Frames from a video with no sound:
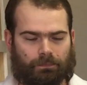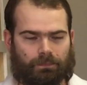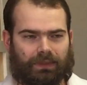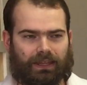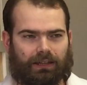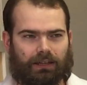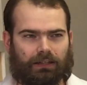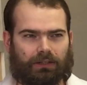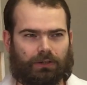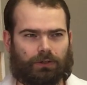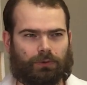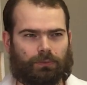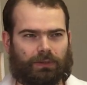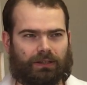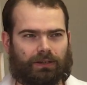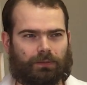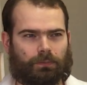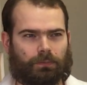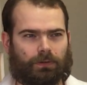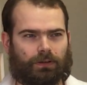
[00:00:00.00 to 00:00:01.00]
then it could
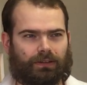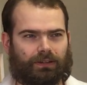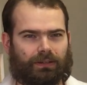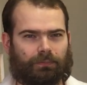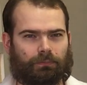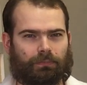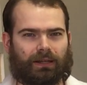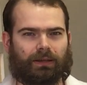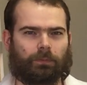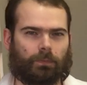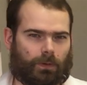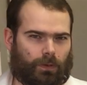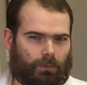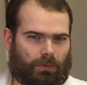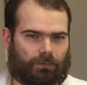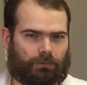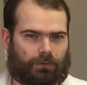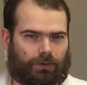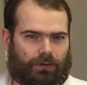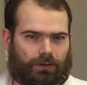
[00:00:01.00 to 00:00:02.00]
be a pretty big
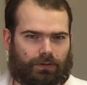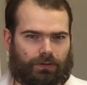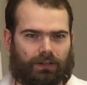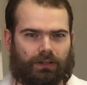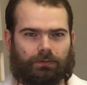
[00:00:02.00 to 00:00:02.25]
problem for you